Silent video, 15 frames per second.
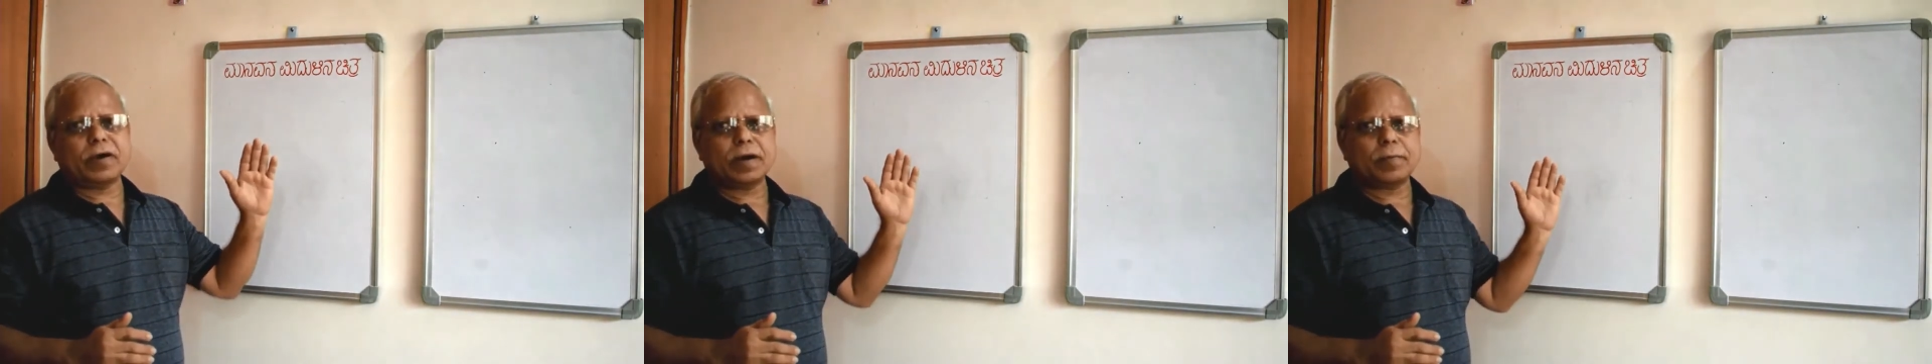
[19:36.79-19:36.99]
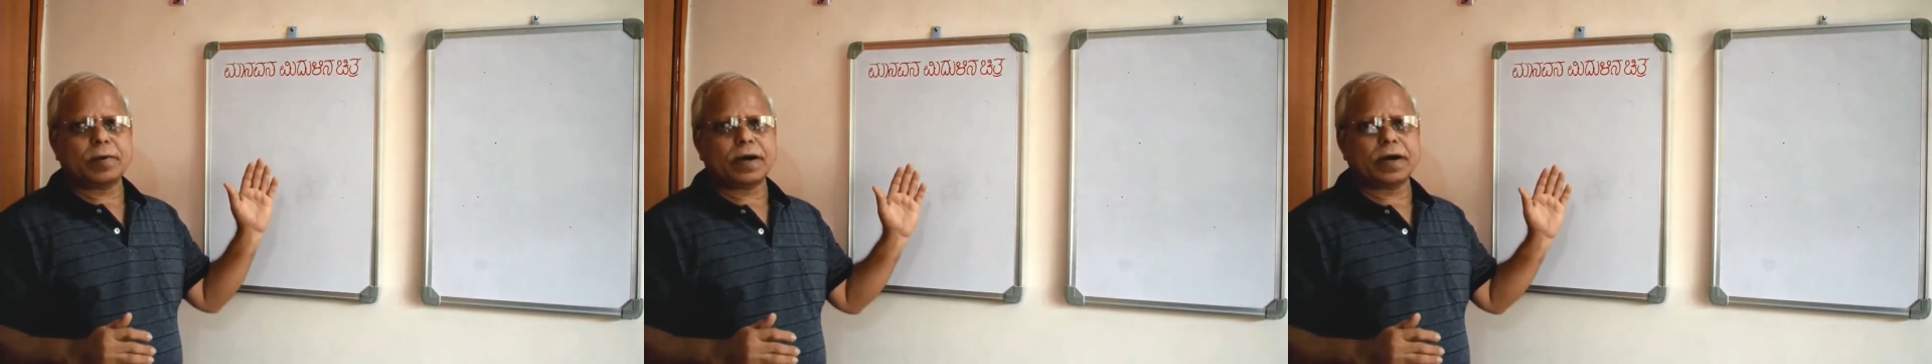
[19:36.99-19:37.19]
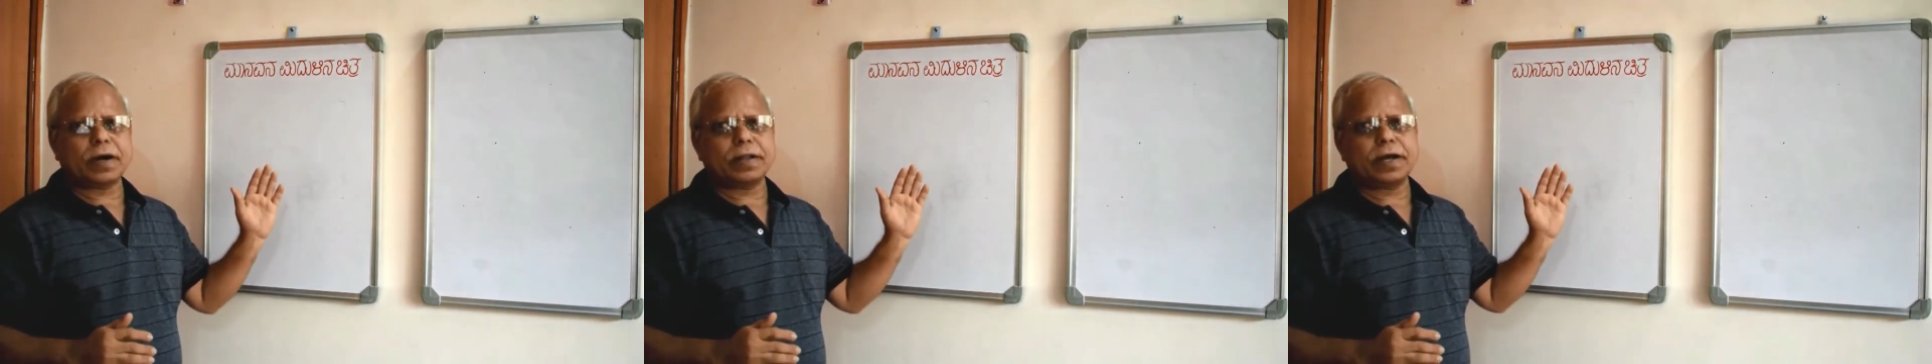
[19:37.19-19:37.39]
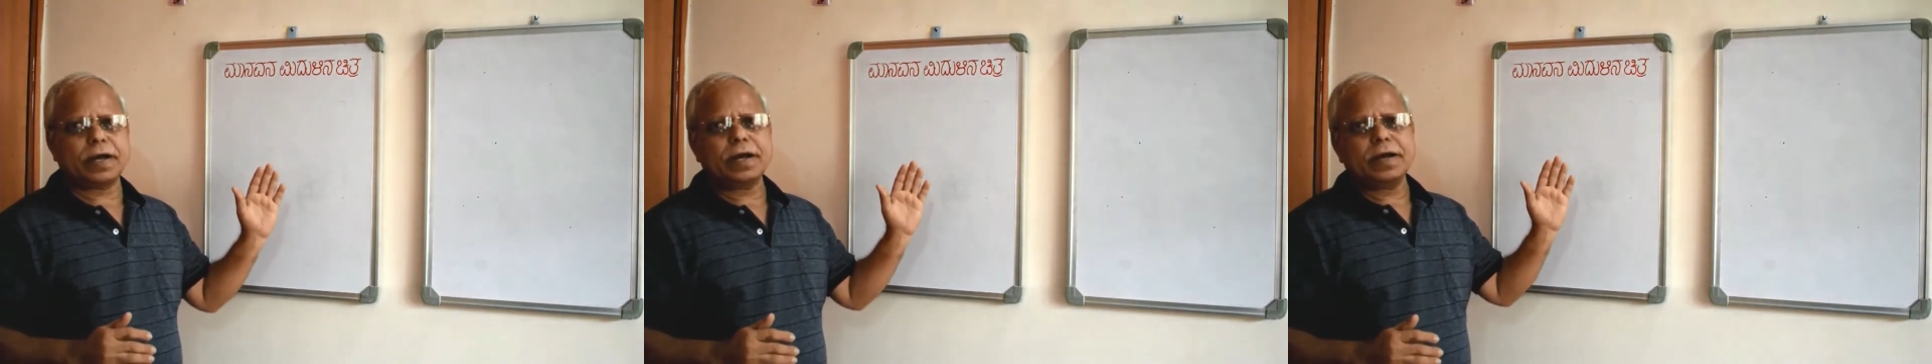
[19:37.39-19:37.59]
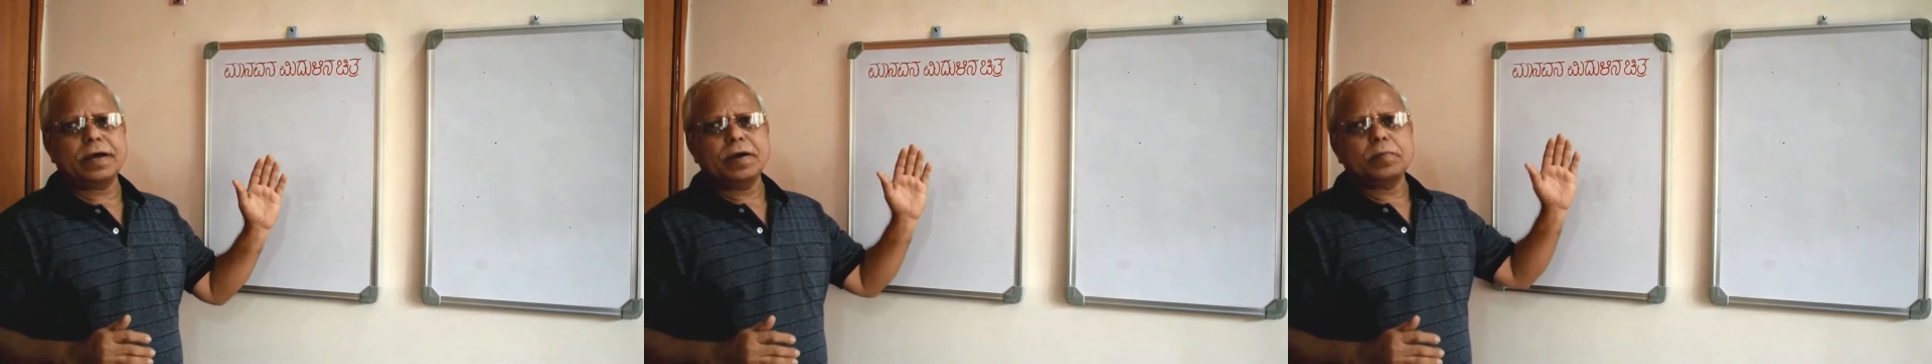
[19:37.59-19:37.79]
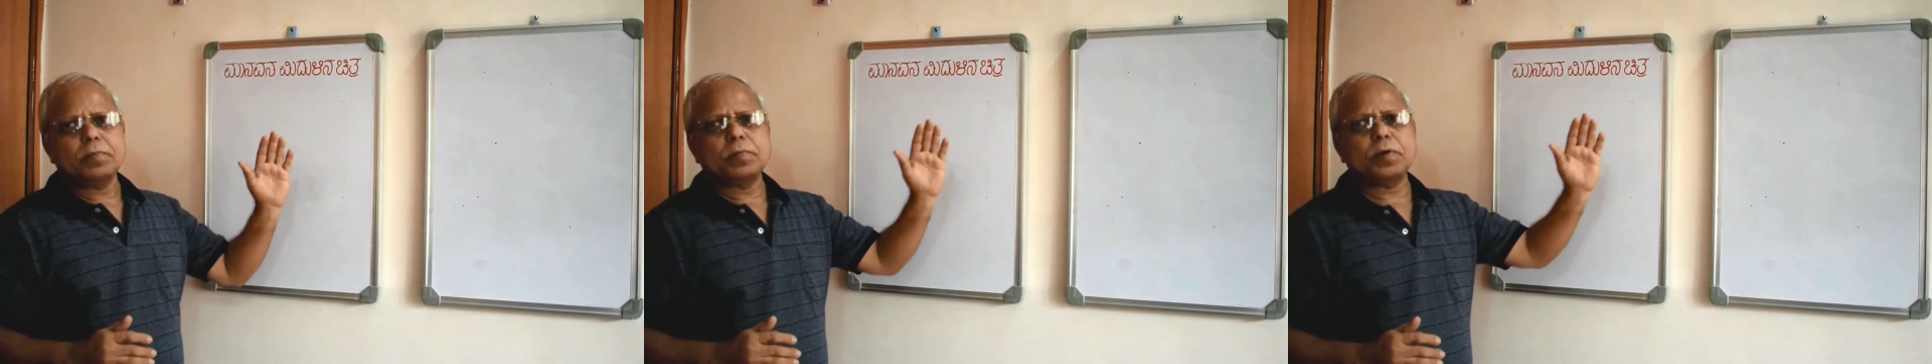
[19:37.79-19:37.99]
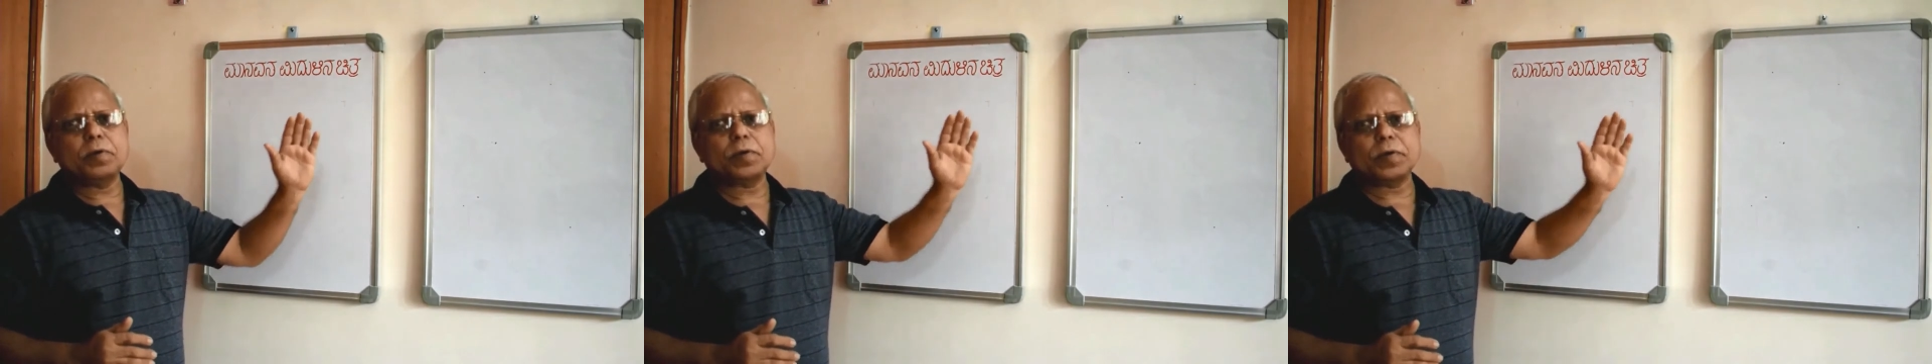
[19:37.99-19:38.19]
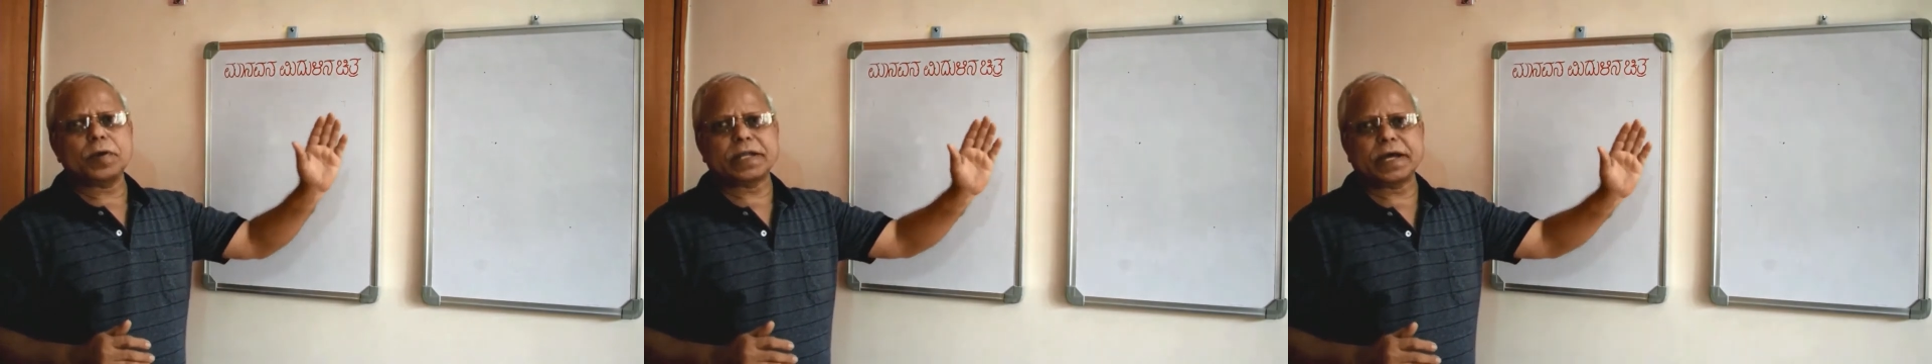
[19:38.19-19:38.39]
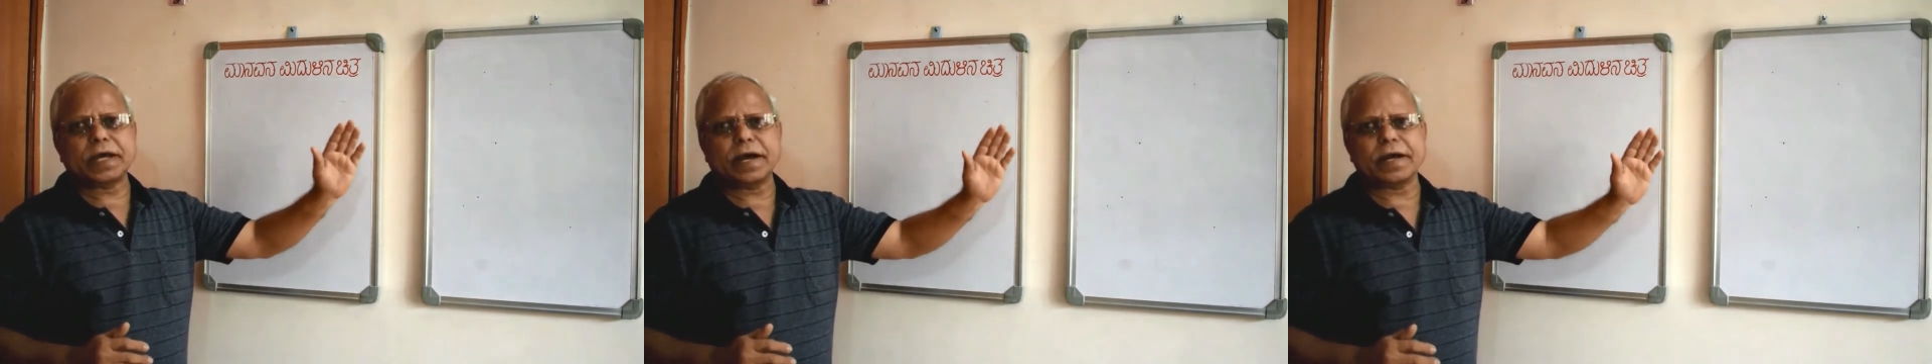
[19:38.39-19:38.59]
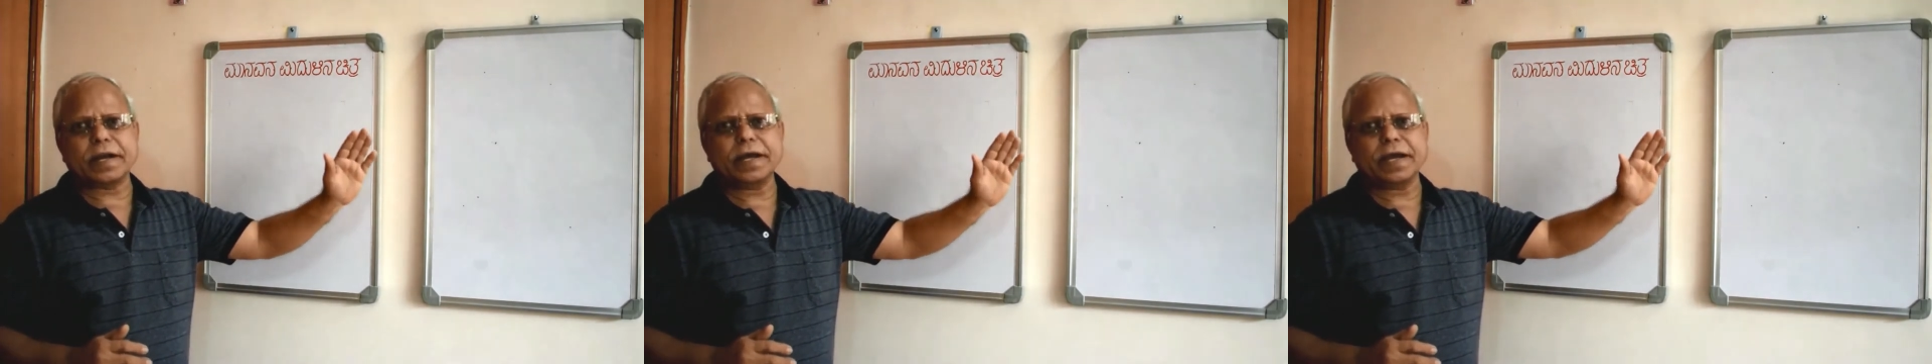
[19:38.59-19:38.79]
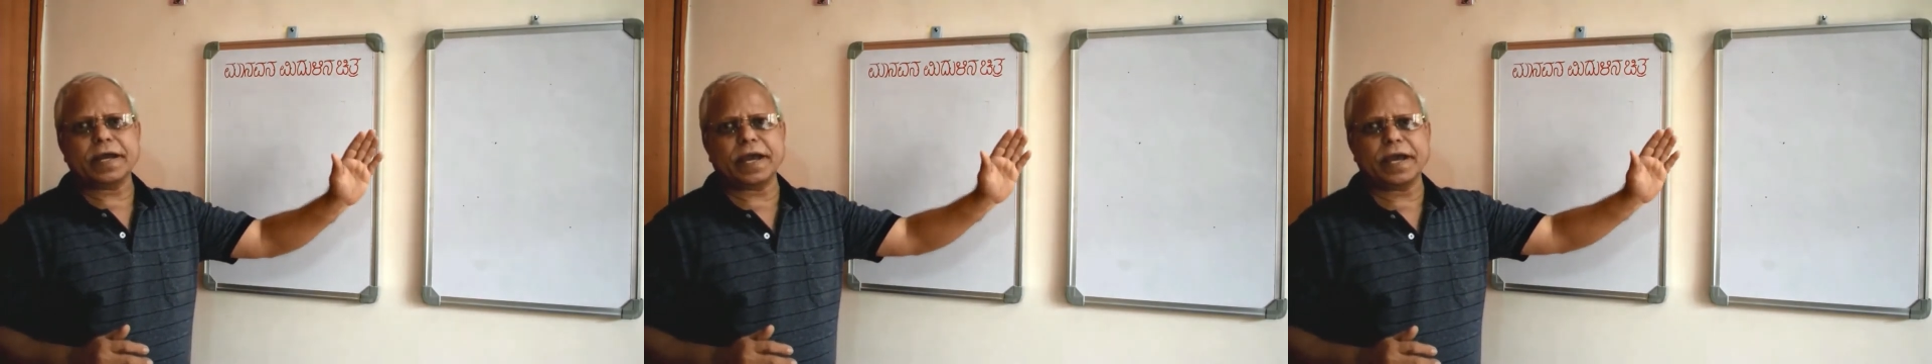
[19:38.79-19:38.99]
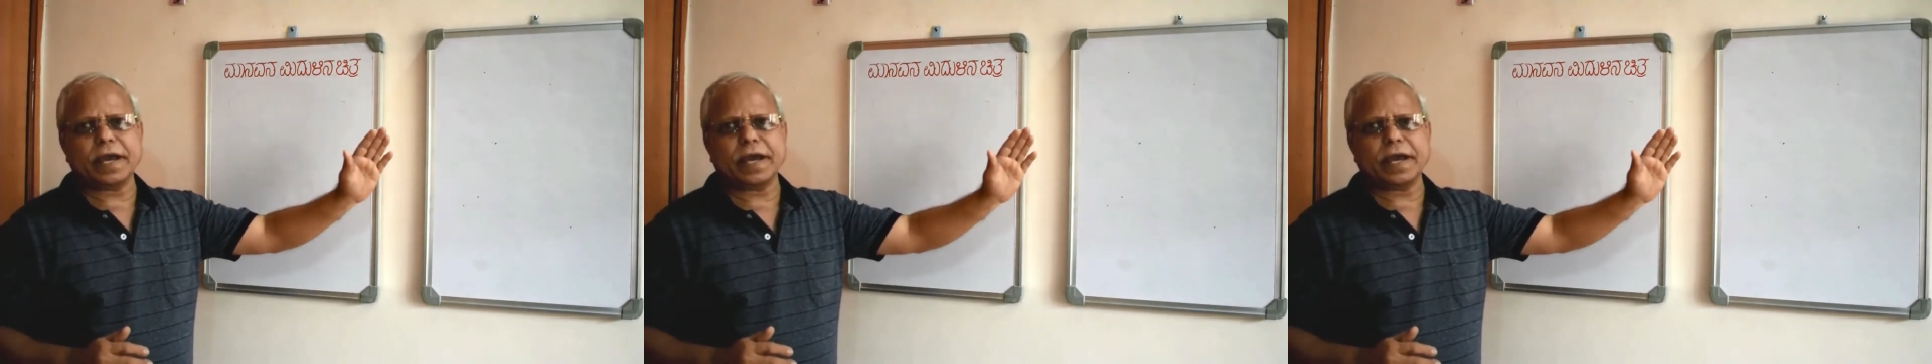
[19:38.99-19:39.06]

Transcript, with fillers: Let us see now after